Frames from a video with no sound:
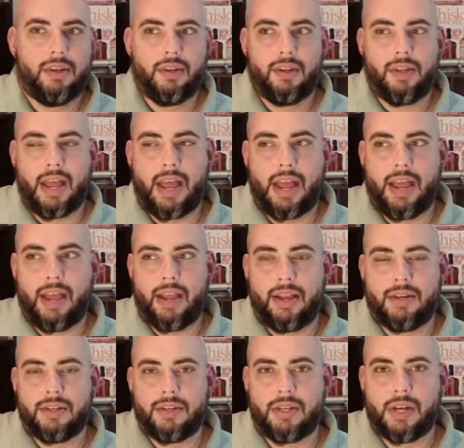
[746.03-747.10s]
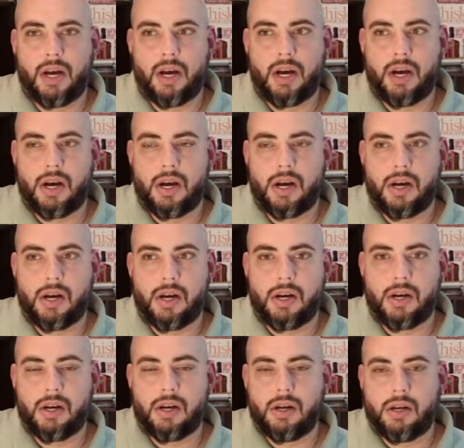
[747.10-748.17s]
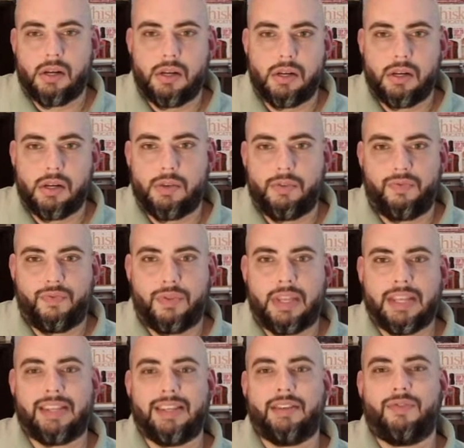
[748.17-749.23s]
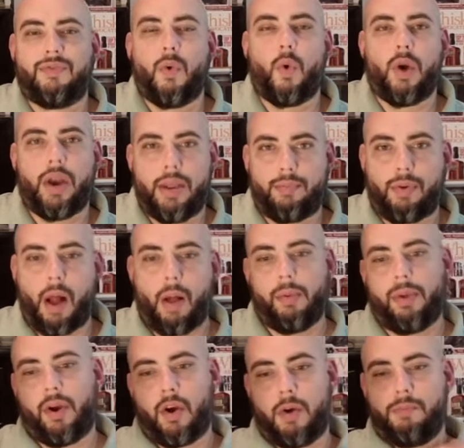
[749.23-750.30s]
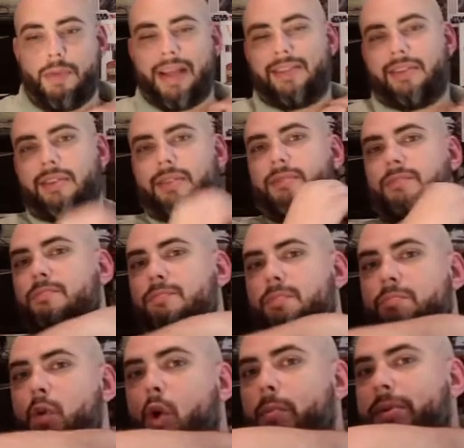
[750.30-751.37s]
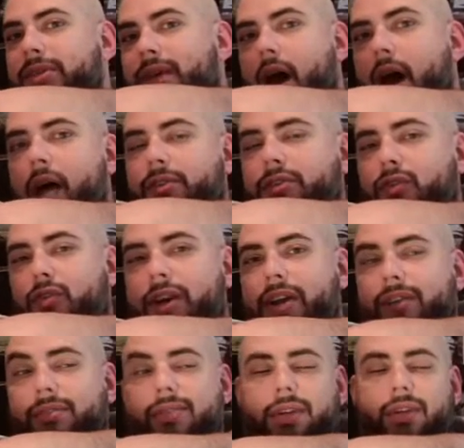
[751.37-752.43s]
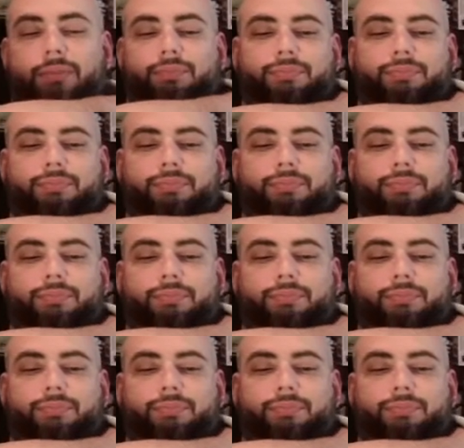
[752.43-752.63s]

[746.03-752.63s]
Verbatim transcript: and uh, this is 40 probably or her best moments on screen so